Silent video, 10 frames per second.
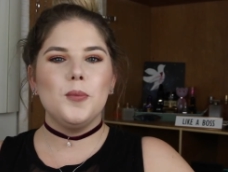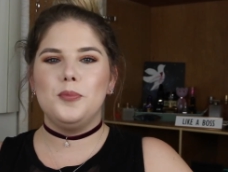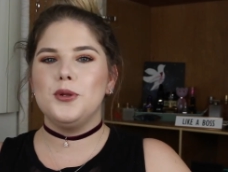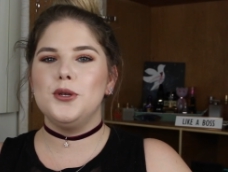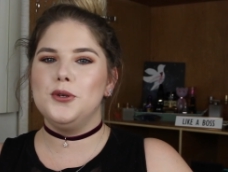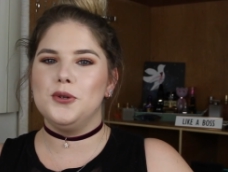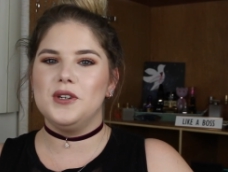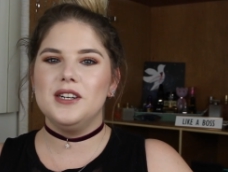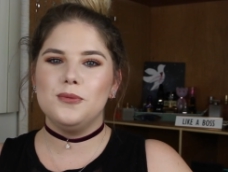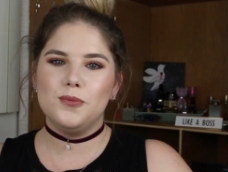
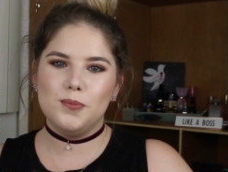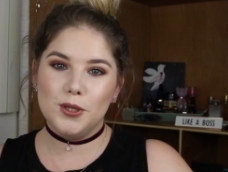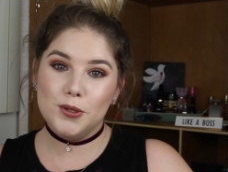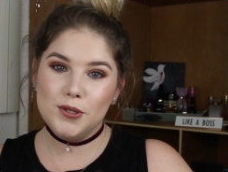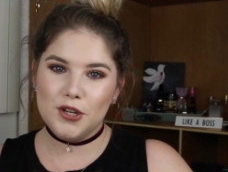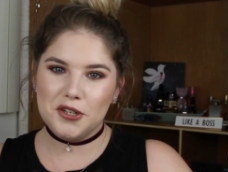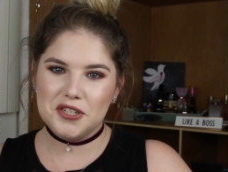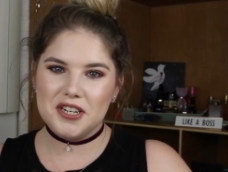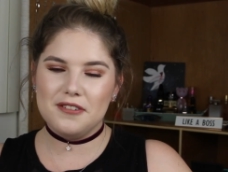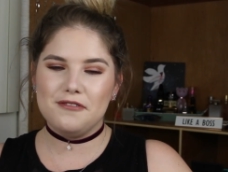Blue
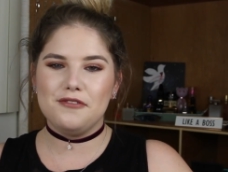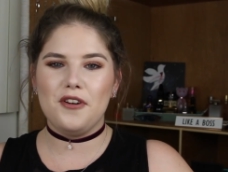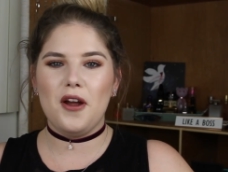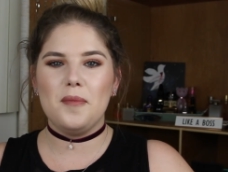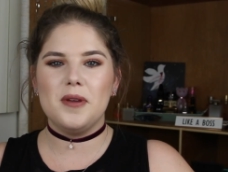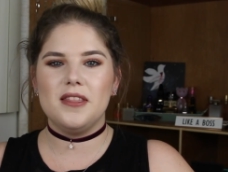Sargent from